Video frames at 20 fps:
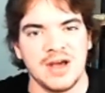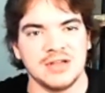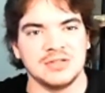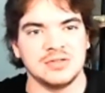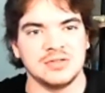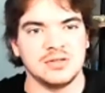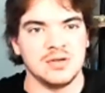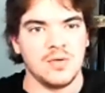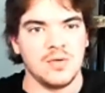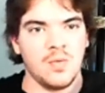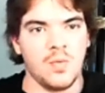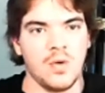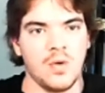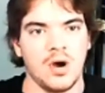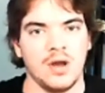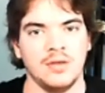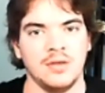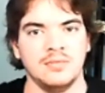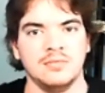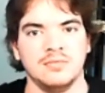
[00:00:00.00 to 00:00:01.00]
It will
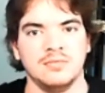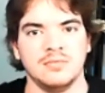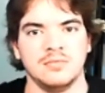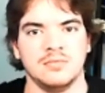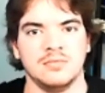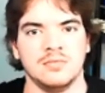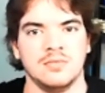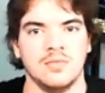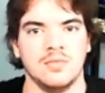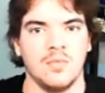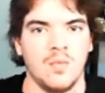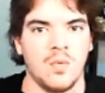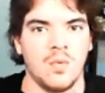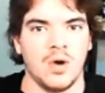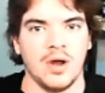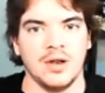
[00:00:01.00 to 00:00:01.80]
flash 1,